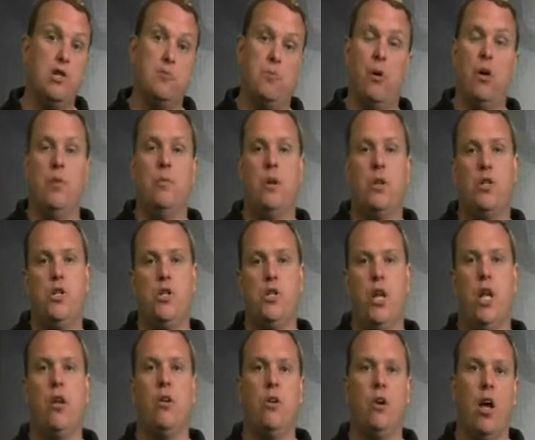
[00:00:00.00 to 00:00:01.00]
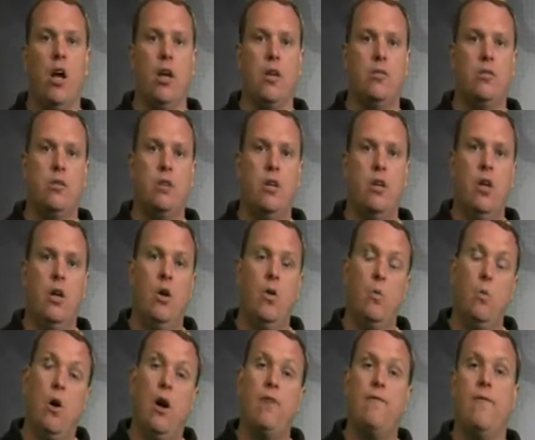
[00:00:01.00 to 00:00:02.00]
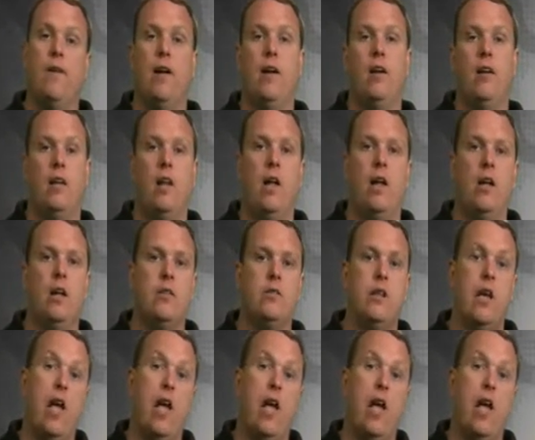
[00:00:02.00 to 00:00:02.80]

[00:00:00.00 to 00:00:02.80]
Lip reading: pretty much standardized. Wi-Fi clients